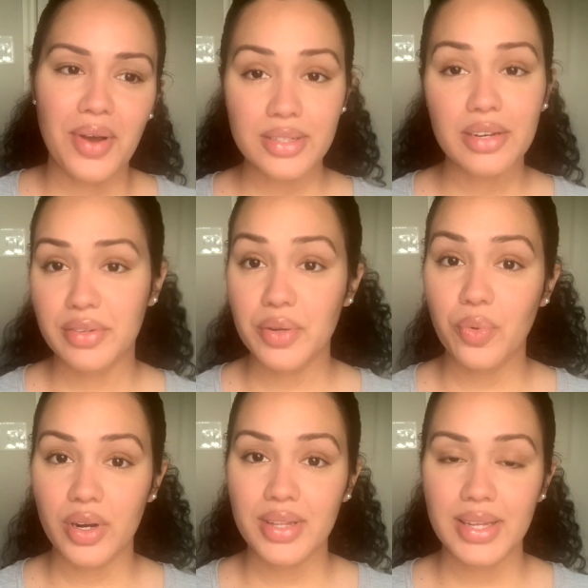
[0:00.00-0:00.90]
Definitely
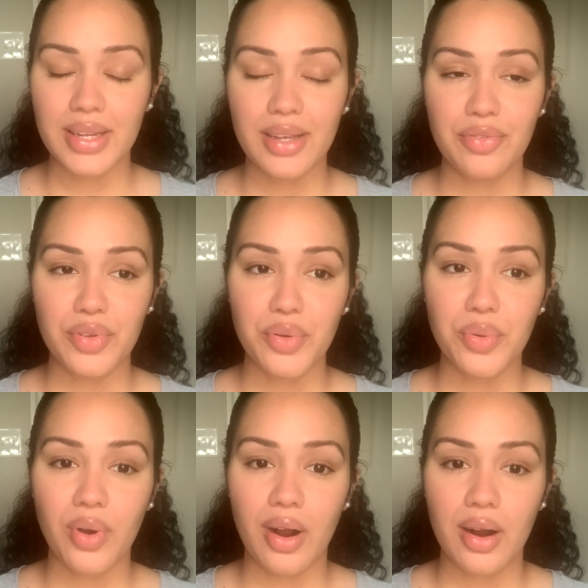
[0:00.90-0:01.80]
worth it if
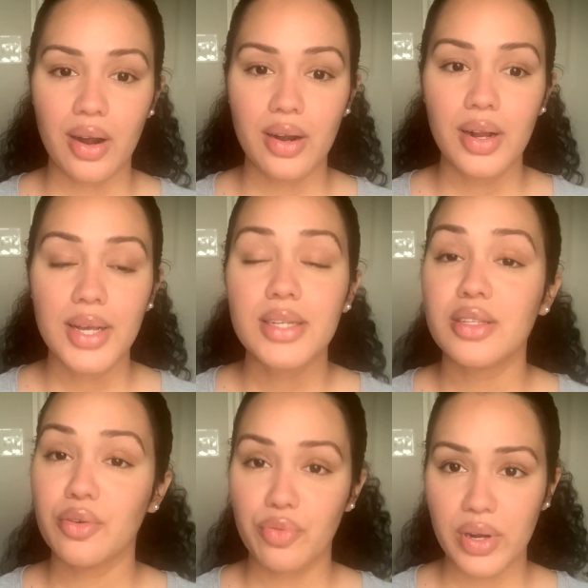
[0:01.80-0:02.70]
you are
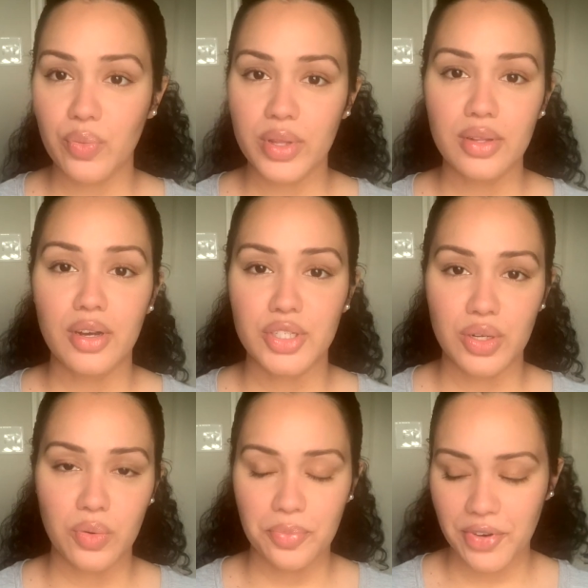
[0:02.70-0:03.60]
suffering with nausea
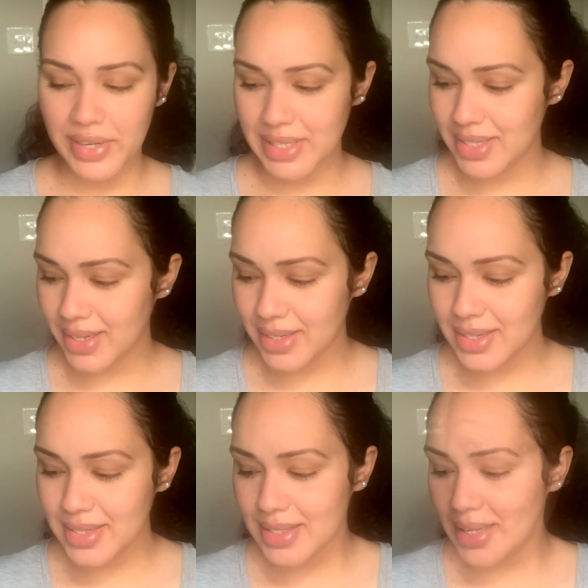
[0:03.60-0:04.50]
or morning
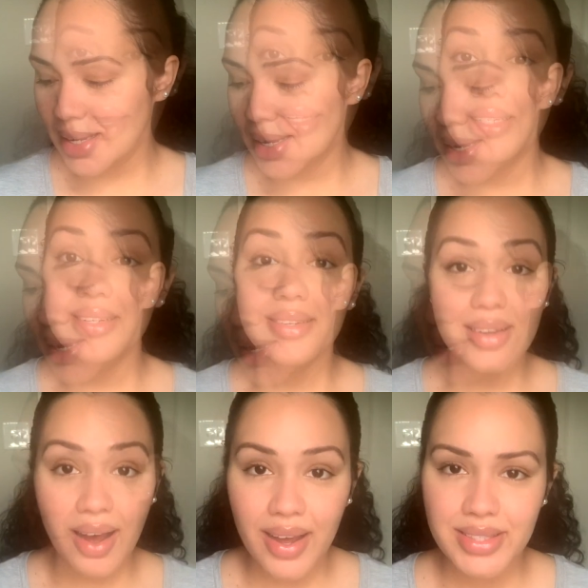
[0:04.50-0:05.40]
sickness. I did
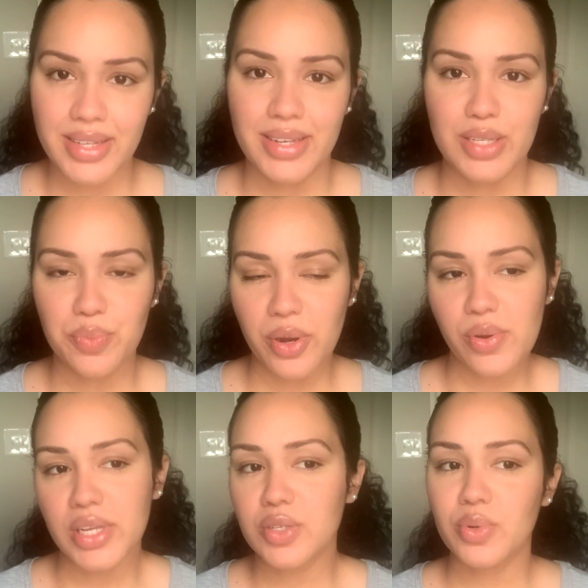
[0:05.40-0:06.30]
not
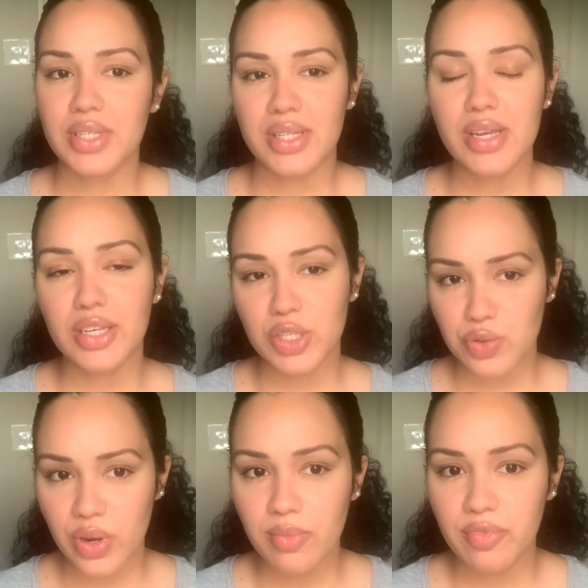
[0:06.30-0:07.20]
experience was the
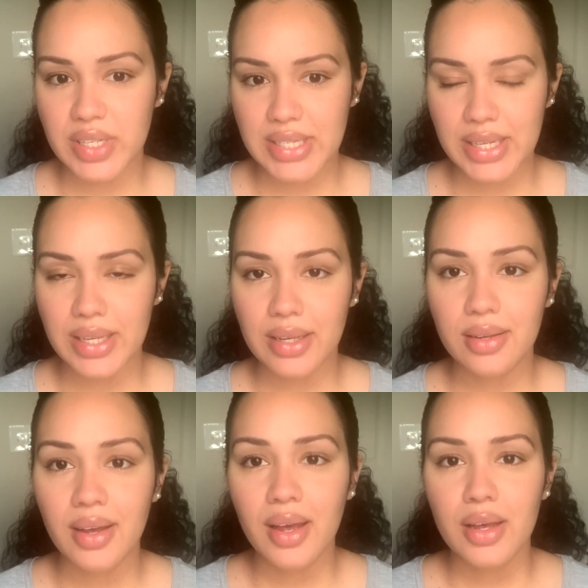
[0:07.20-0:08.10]
extreme fatigue.
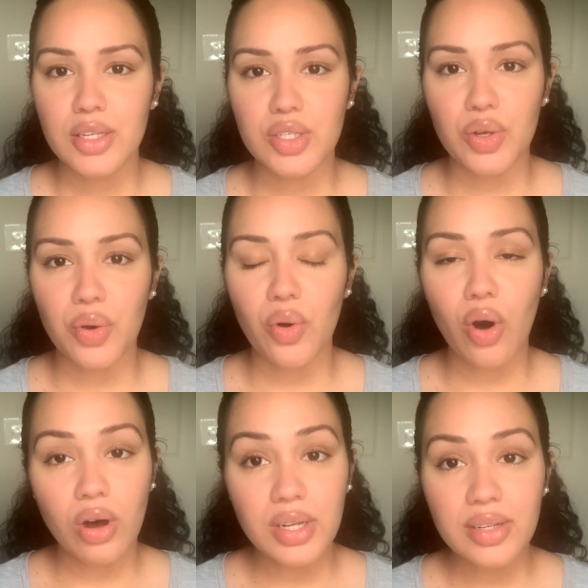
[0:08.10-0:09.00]
So
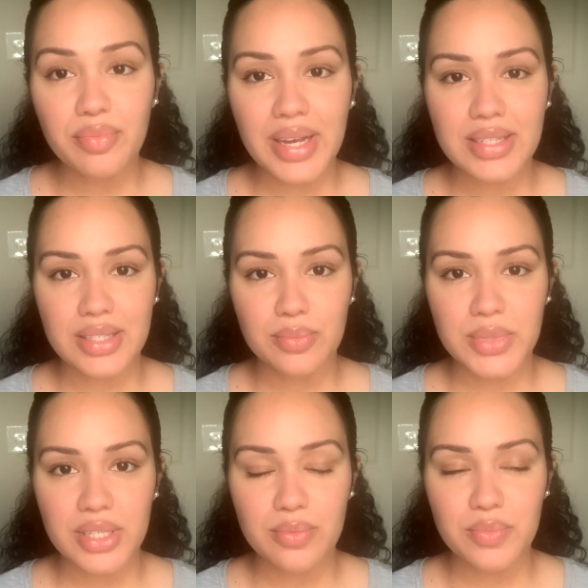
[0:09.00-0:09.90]
all of my
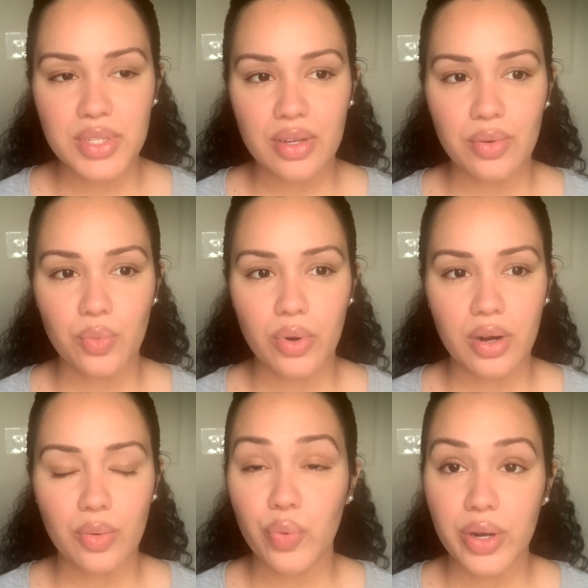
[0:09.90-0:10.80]
symptoms
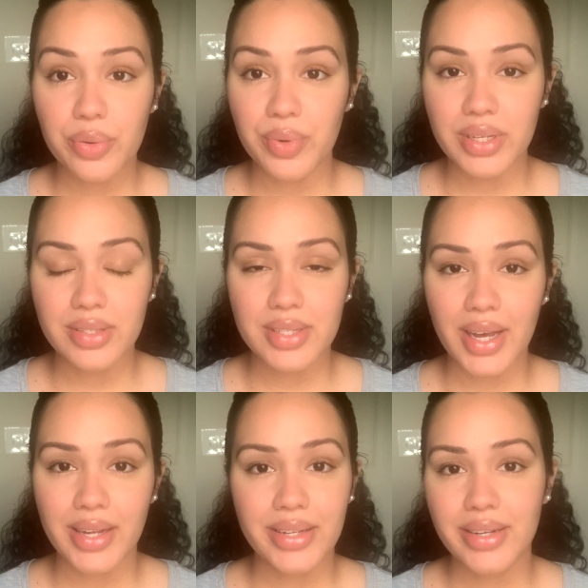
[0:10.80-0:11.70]
were weird ones.
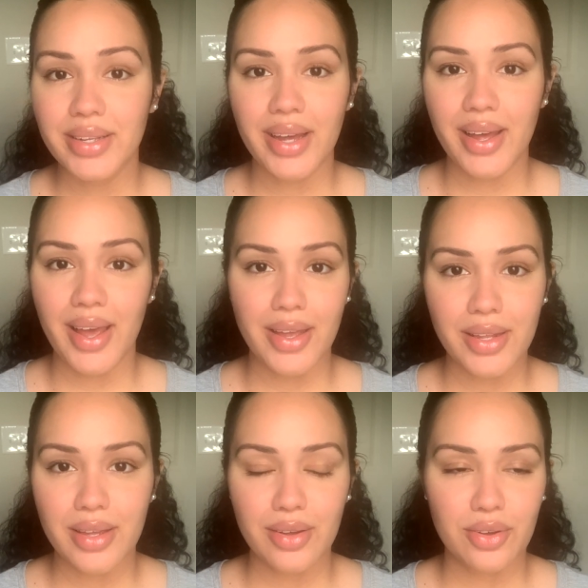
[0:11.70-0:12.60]
I didn't get
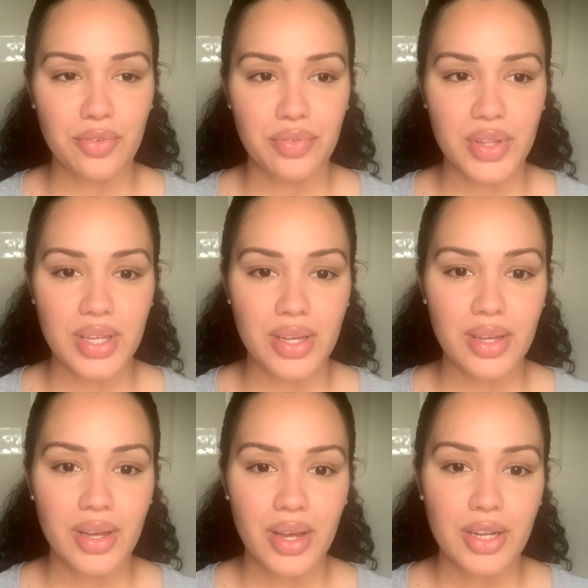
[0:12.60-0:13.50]
any of
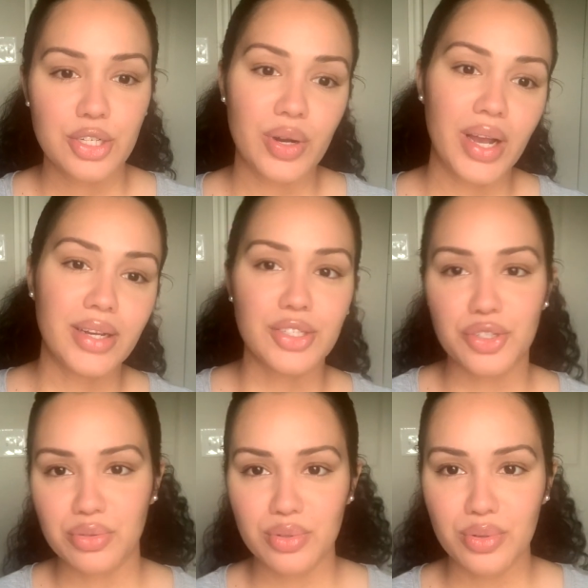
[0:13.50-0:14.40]
the tried and
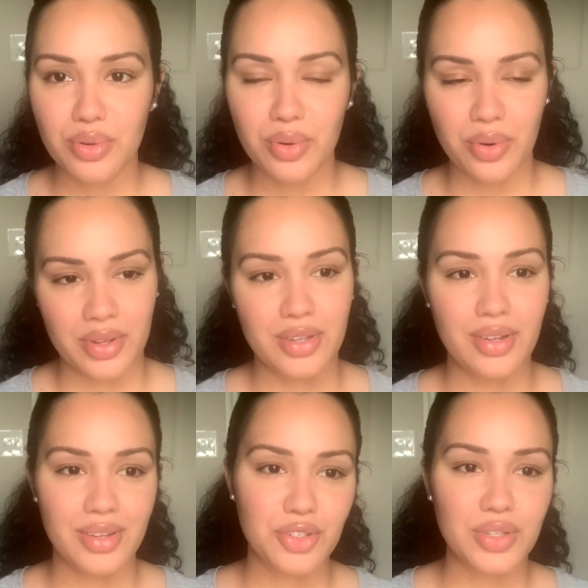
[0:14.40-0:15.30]
true or
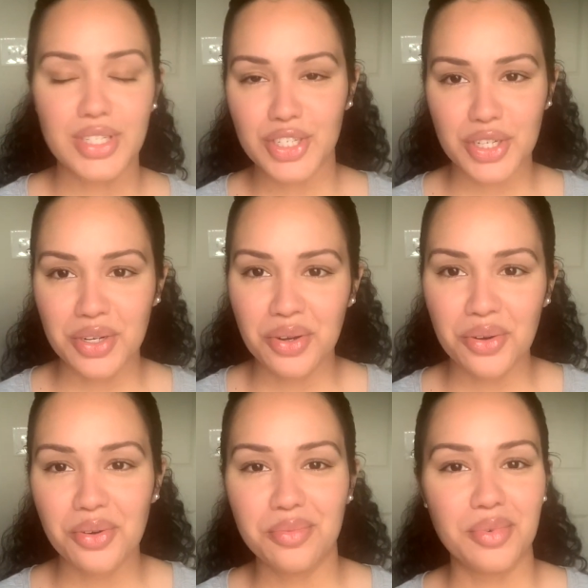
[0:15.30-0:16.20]
the
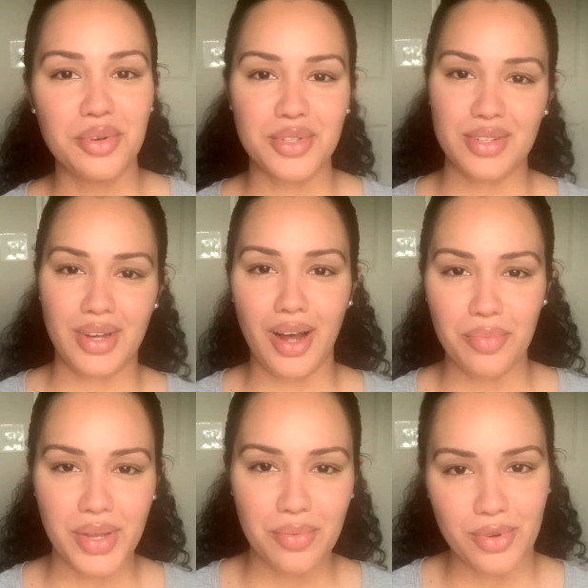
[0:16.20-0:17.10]
traditional, most
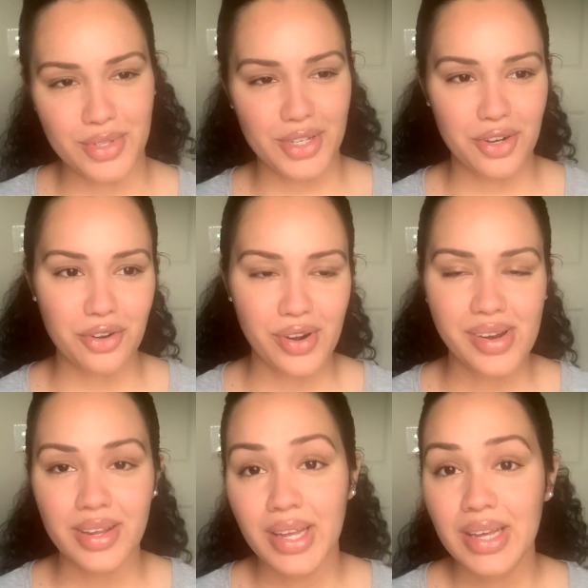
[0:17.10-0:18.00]
common, most
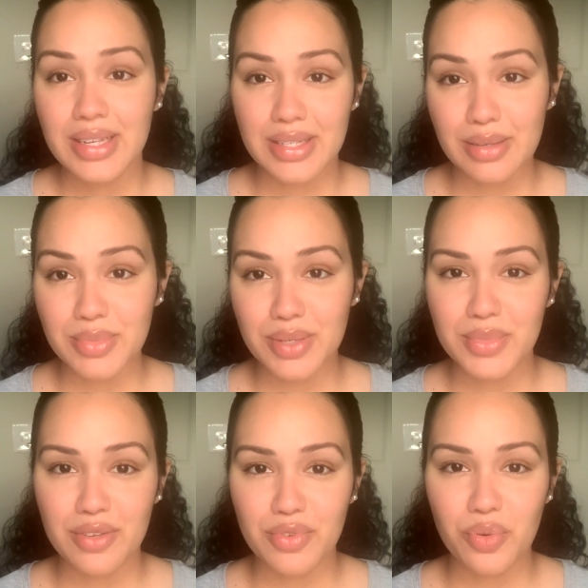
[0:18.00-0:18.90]
occurring symptoms,
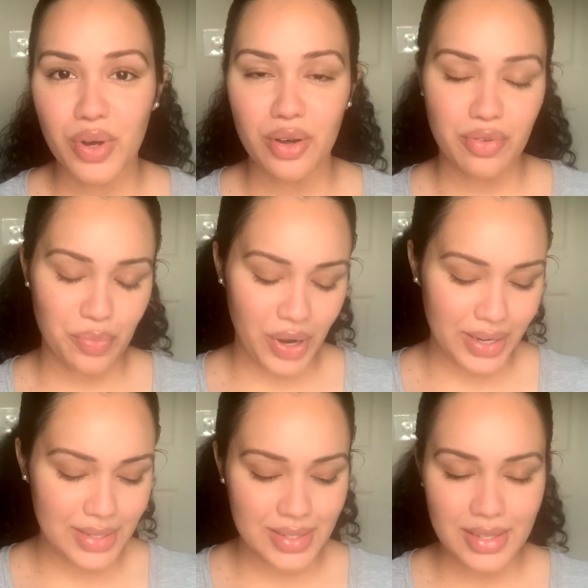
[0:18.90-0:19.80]
if you will, for
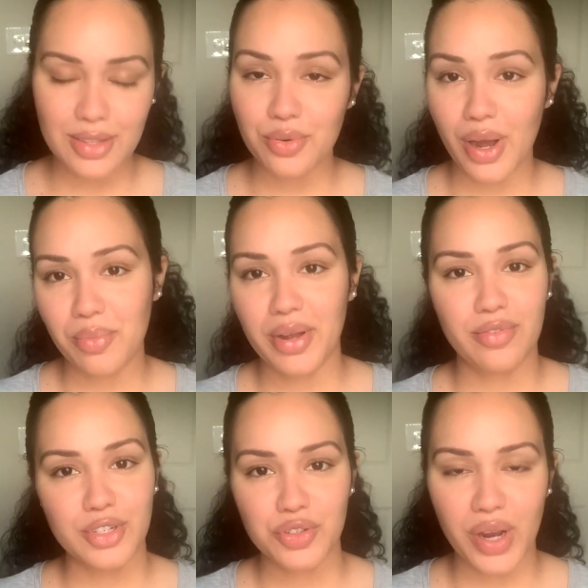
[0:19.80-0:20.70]
pregnancy throughout my
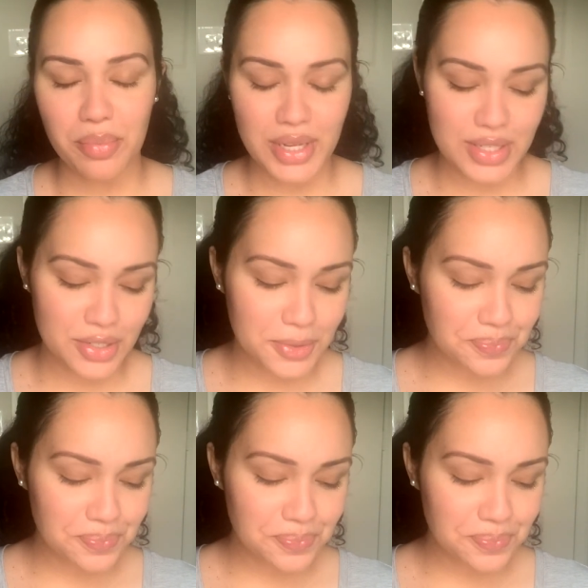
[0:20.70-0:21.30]
first trimester.